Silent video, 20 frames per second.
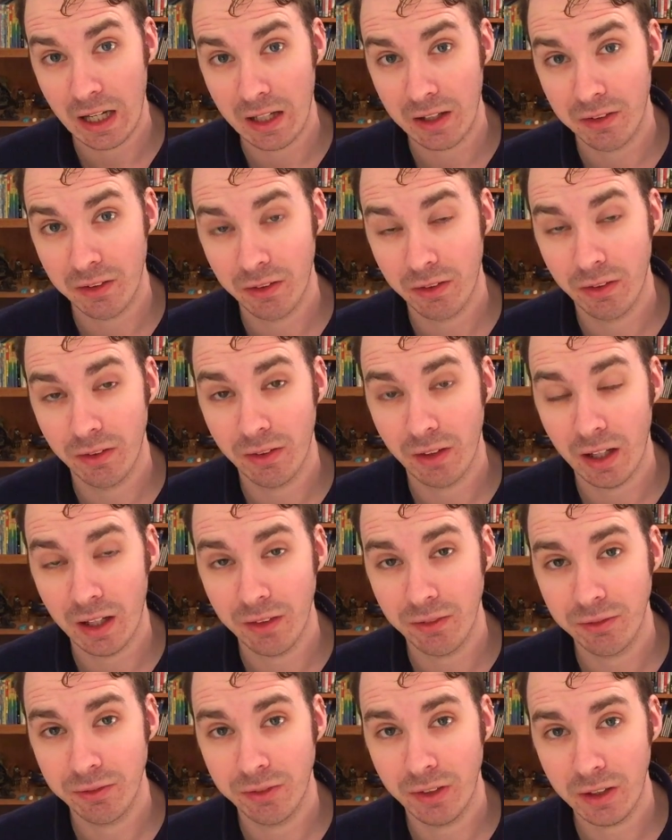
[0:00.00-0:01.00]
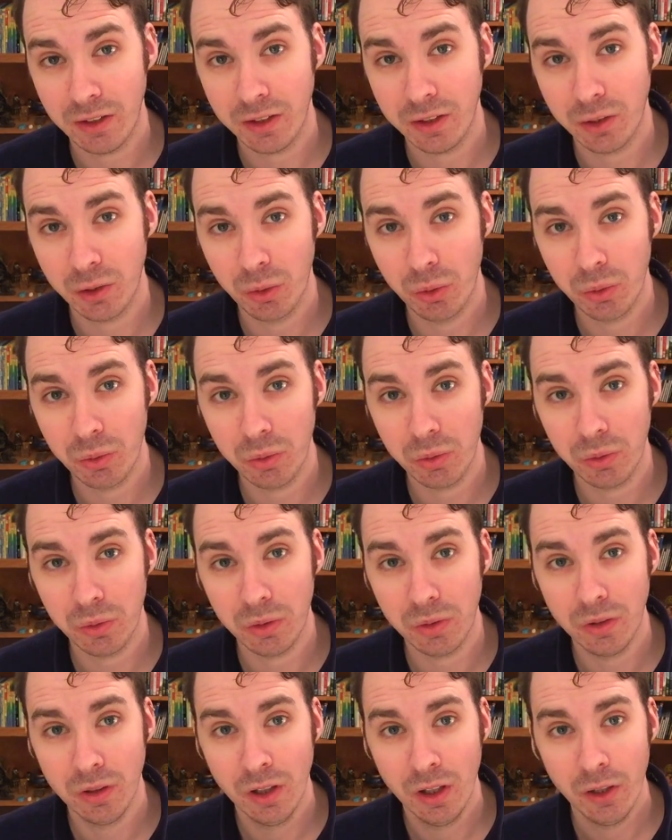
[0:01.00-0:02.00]
and this is a very
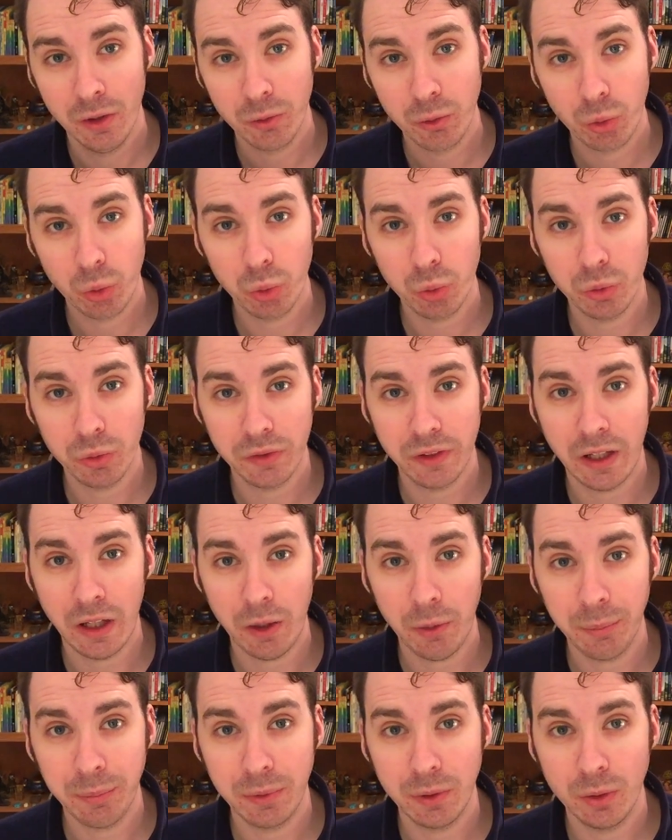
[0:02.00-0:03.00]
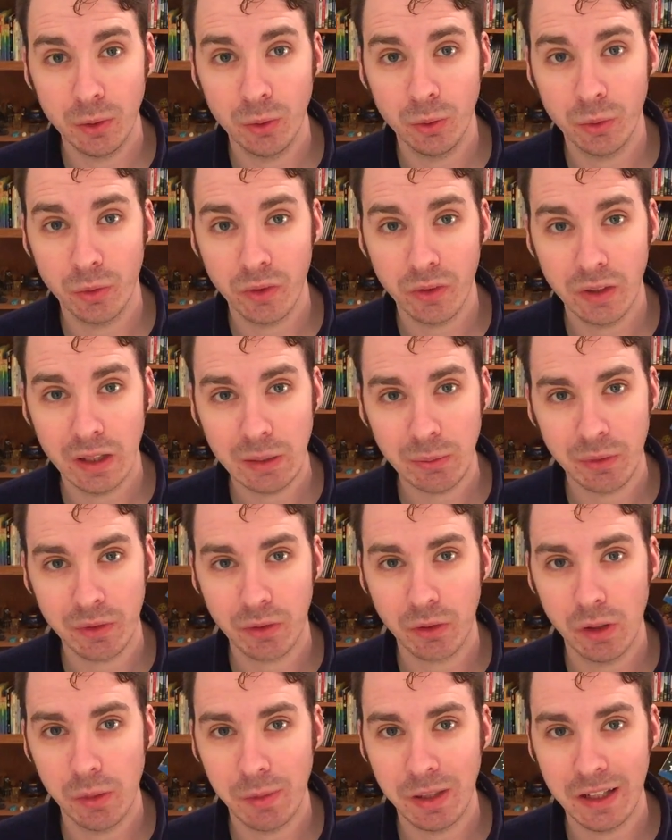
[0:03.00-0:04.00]
cool tool to help you see
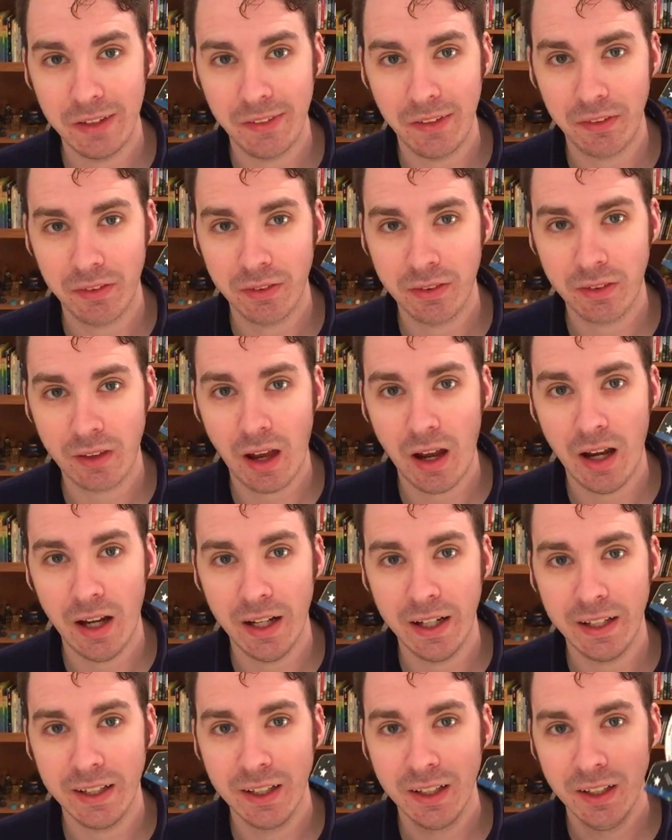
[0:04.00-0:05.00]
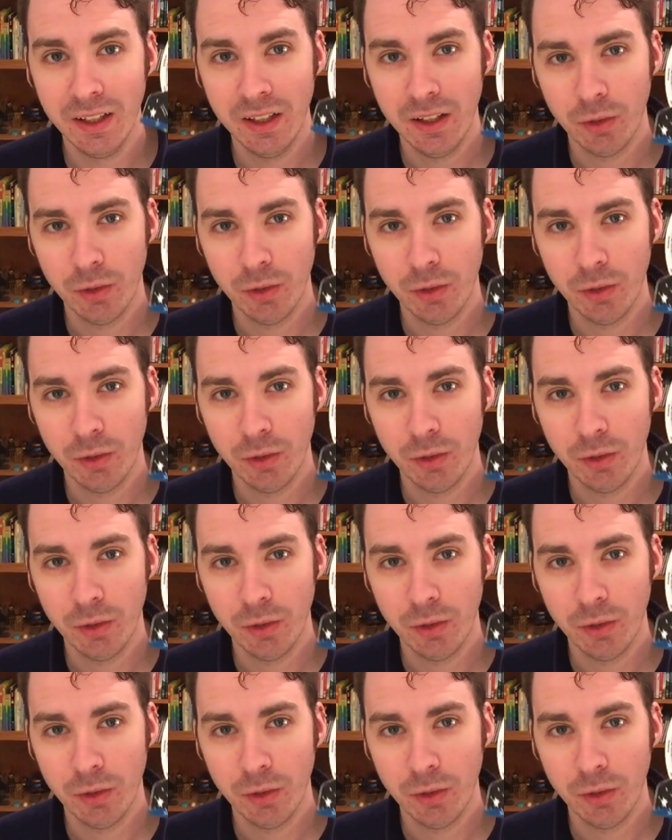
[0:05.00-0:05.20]
what's going to be in the sky